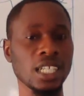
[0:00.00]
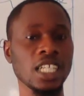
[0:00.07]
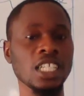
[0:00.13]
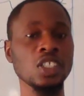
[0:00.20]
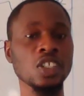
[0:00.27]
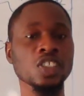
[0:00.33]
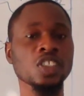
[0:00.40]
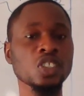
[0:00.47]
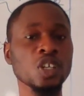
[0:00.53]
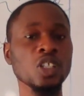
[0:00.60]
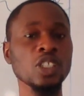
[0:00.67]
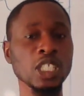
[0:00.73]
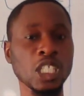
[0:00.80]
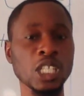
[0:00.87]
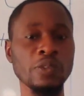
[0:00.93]
It does
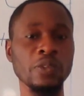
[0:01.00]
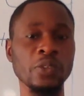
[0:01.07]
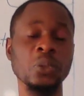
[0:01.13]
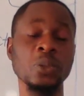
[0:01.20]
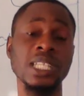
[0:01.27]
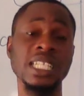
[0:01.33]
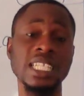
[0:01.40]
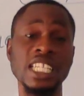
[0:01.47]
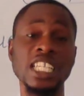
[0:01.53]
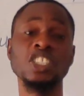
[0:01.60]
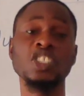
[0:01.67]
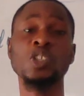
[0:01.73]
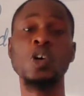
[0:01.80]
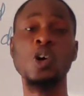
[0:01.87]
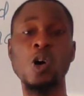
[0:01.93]
not give you the
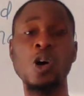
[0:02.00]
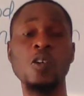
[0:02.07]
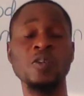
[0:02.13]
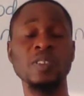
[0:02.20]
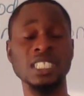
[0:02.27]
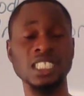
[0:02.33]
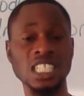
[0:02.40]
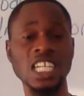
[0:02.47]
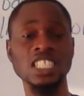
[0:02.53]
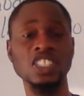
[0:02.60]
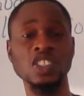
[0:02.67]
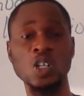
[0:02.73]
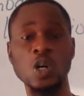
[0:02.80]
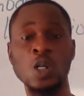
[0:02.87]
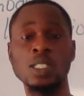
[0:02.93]
nature of the
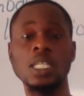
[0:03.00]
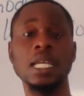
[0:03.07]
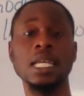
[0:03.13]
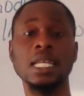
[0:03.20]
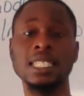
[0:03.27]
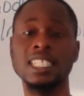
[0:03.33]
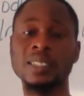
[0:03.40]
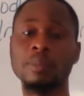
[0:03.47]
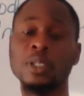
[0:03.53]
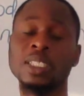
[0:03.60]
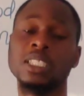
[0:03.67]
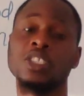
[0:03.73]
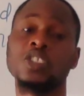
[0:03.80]
charge on the body.